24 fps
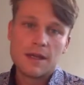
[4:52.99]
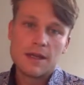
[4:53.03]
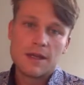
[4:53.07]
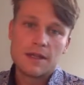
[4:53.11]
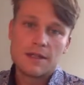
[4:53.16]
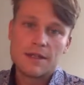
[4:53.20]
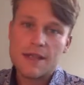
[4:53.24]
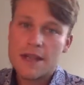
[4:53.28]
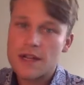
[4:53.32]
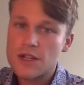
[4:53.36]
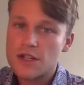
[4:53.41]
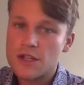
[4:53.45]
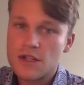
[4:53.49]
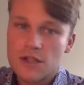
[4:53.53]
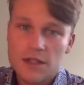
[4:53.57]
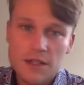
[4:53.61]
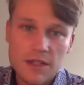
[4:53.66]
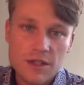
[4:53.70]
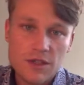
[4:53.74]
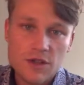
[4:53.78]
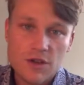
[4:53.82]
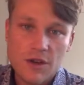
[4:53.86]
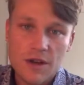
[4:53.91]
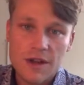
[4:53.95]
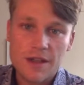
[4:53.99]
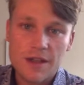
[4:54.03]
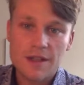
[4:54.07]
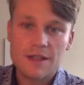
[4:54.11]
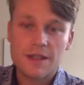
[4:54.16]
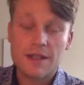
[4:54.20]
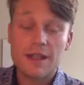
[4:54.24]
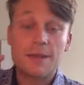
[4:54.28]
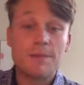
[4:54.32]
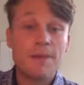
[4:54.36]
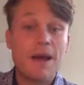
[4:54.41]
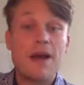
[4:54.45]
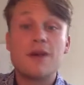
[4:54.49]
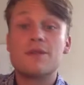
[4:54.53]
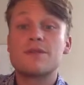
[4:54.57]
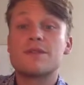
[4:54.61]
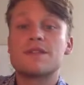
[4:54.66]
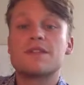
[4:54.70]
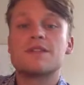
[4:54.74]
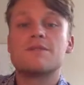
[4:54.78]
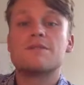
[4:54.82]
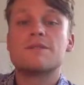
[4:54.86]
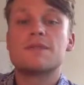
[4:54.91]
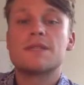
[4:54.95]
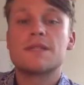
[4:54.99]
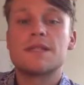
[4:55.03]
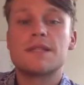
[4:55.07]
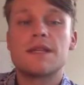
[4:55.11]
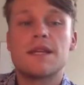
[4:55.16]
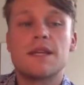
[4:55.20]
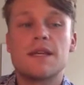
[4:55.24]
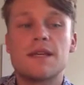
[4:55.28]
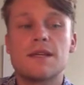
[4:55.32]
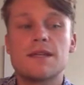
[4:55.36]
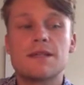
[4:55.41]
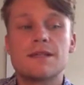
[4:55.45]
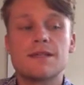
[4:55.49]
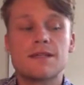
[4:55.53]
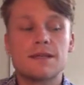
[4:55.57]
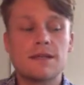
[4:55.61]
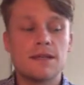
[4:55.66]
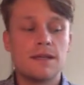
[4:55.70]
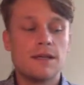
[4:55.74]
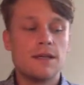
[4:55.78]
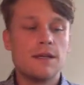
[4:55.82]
intentionally trying to like pounce on mistakes,